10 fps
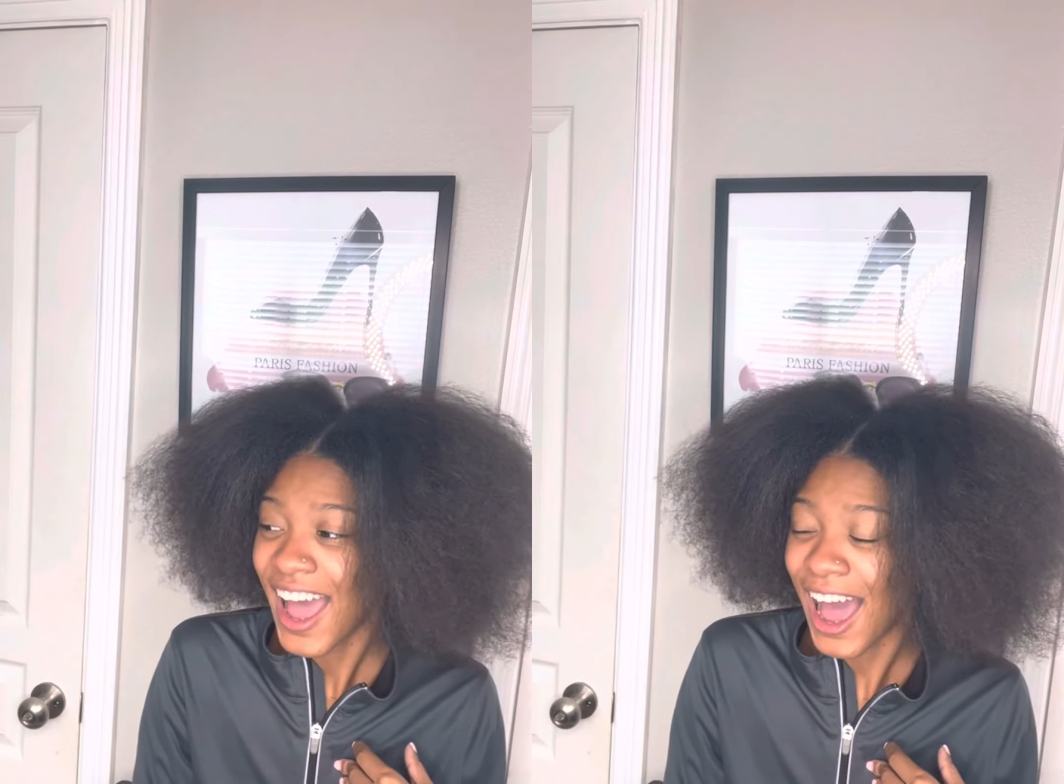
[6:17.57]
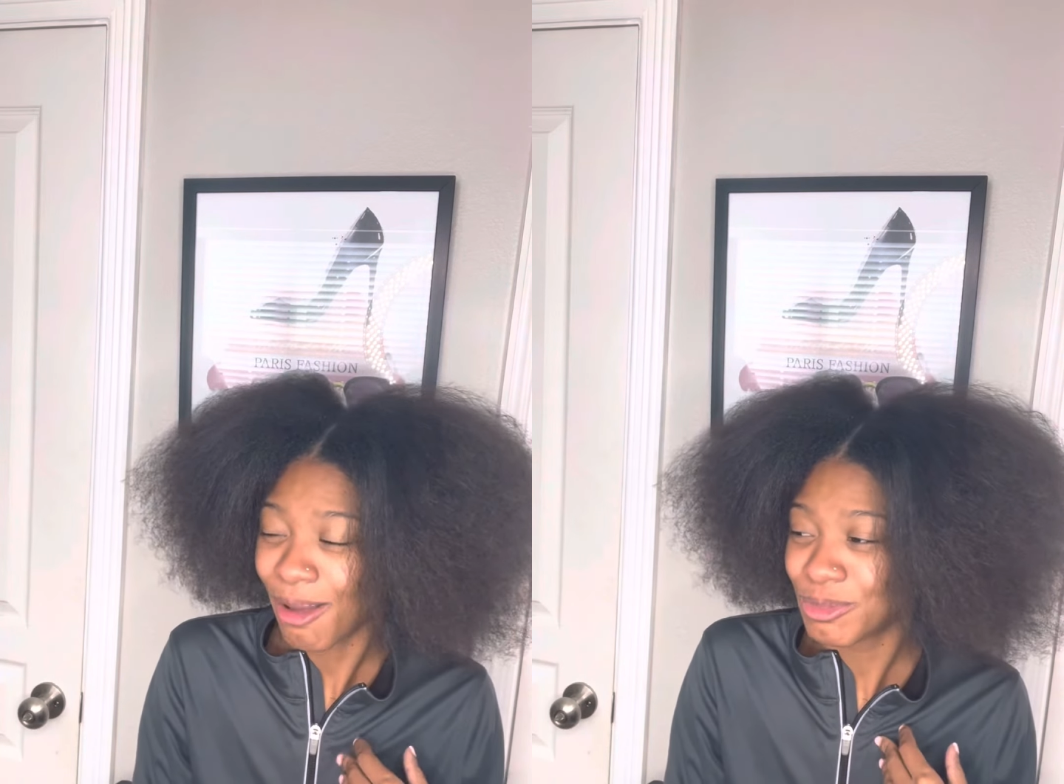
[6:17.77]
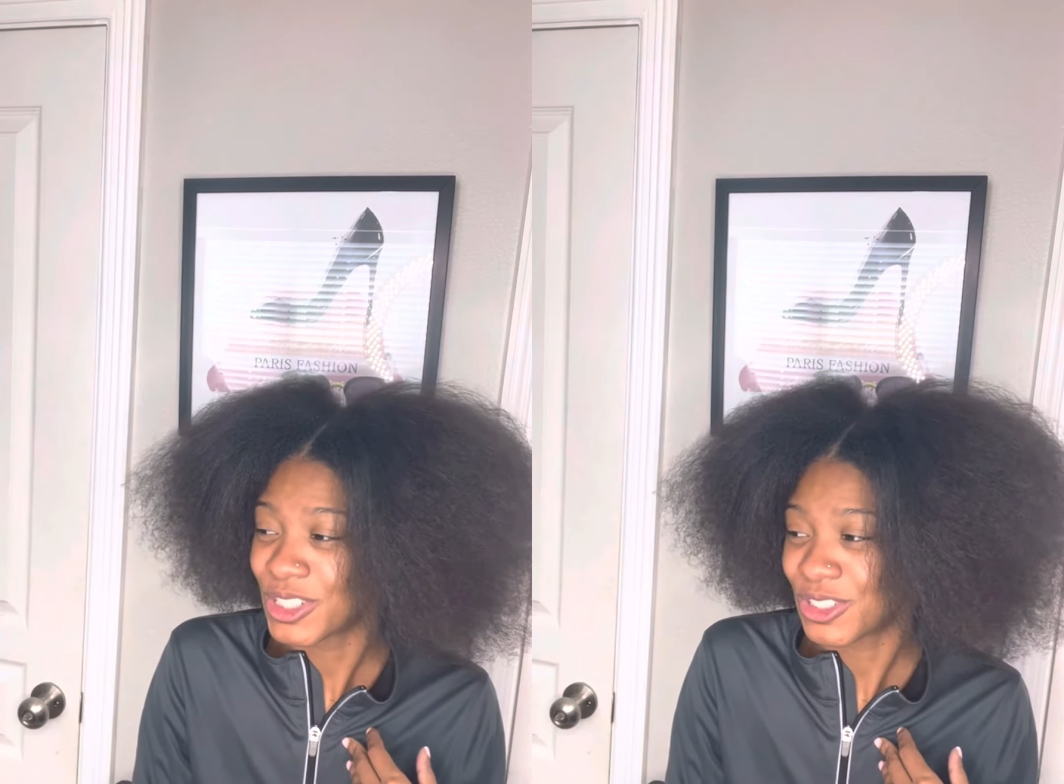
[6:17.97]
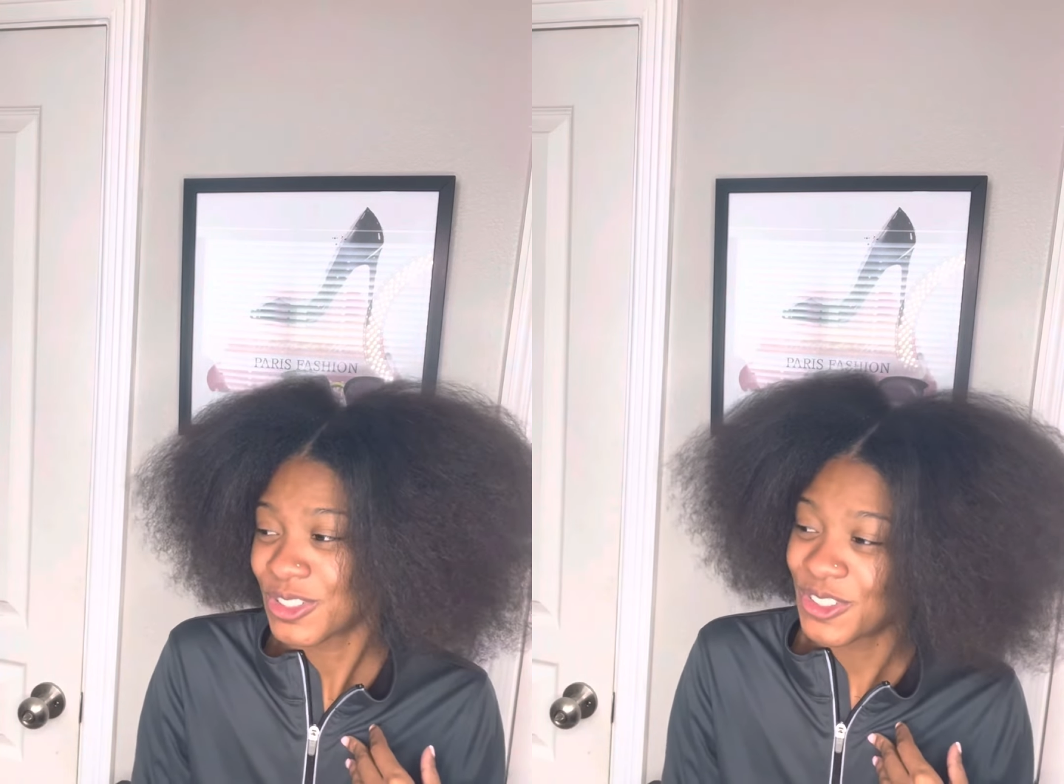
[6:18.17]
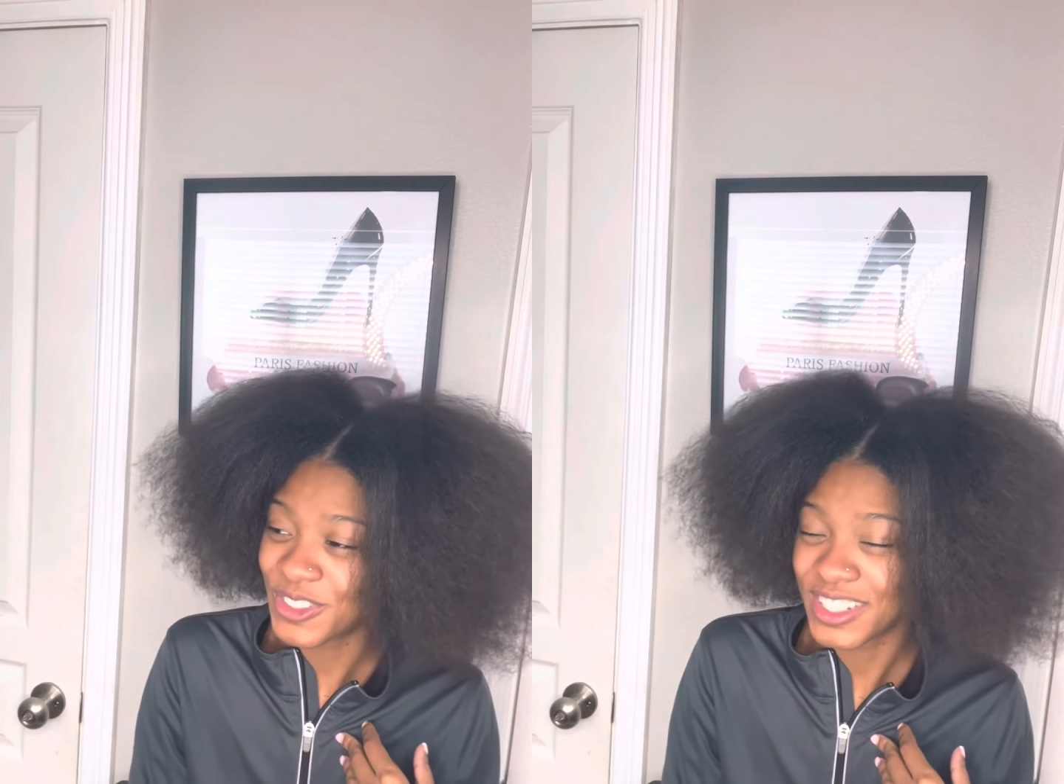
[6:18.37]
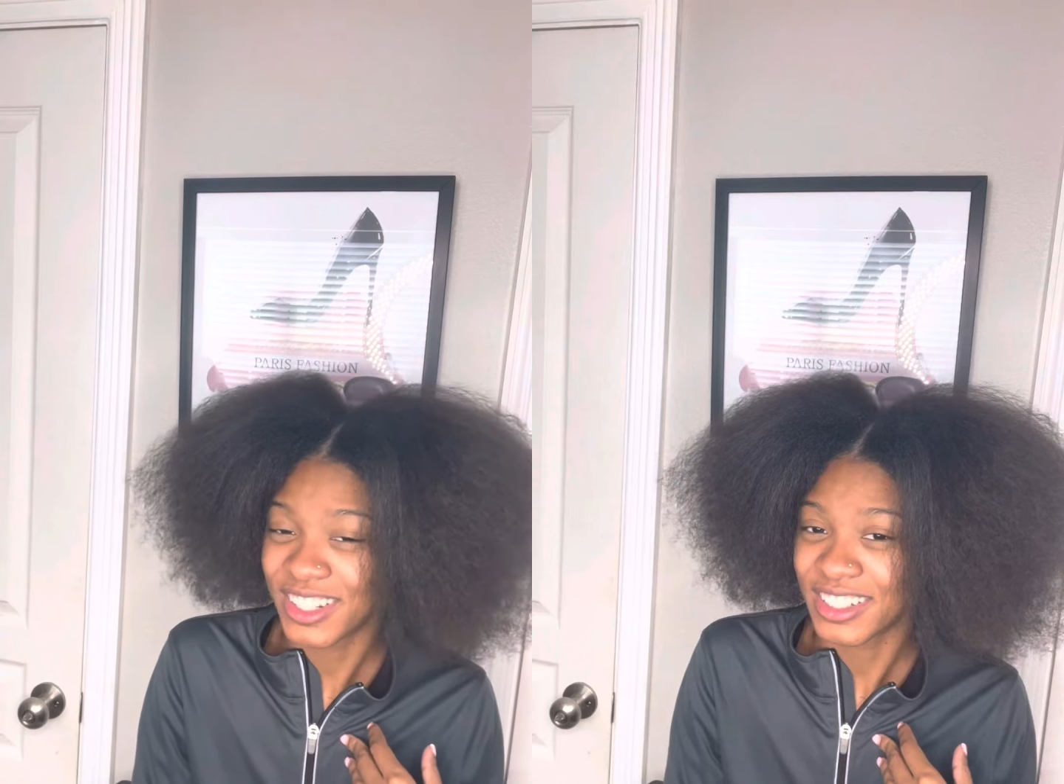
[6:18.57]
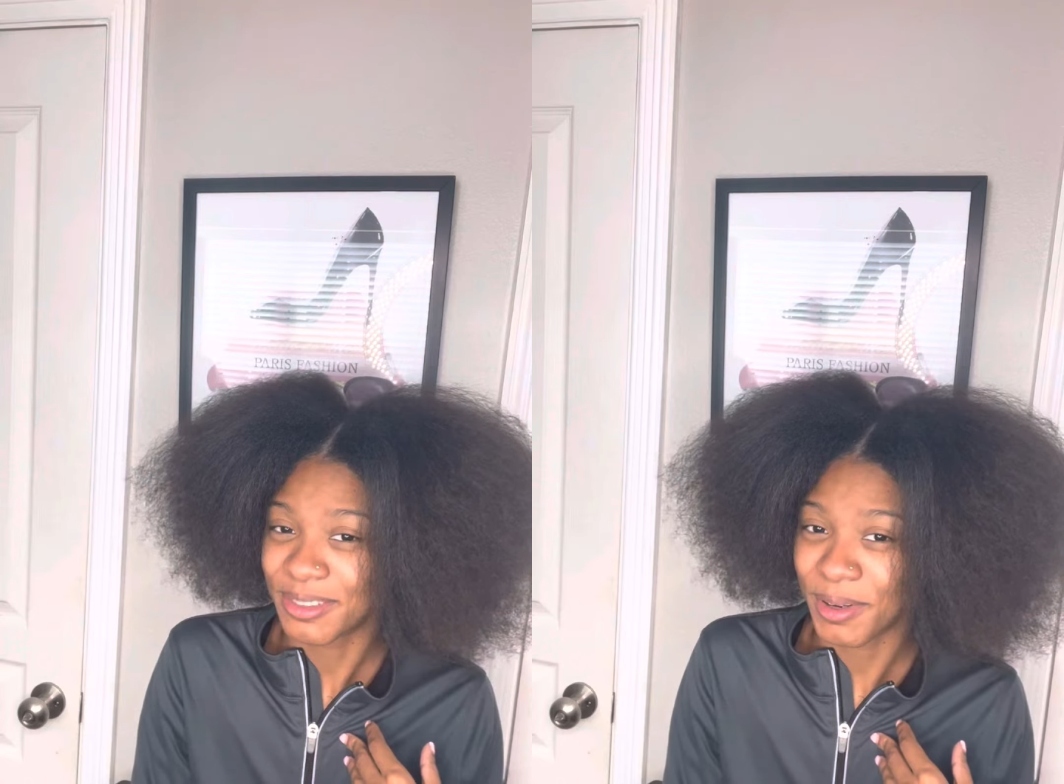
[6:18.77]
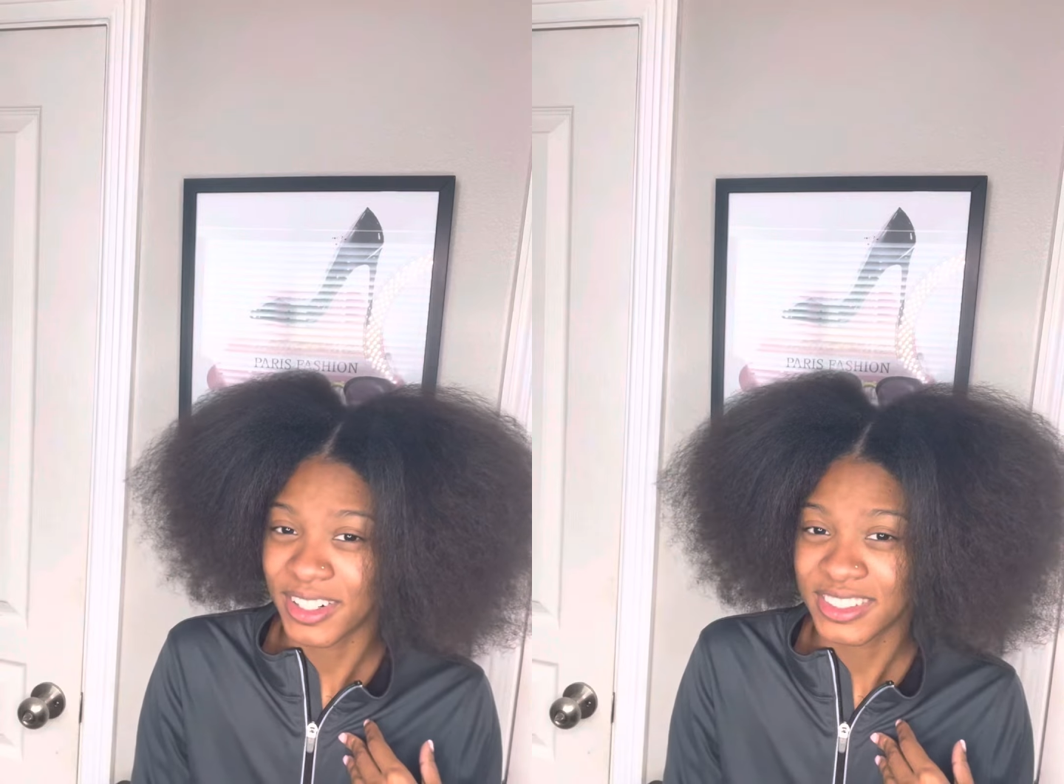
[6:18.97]
I'm just using this
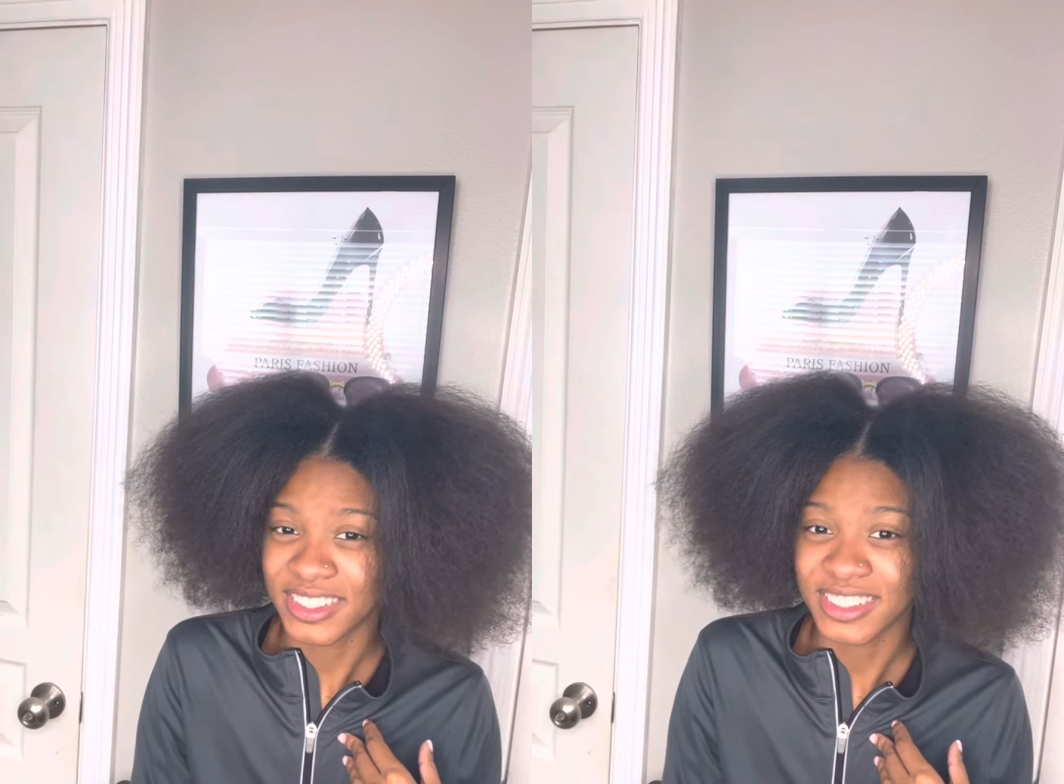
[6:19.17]
person.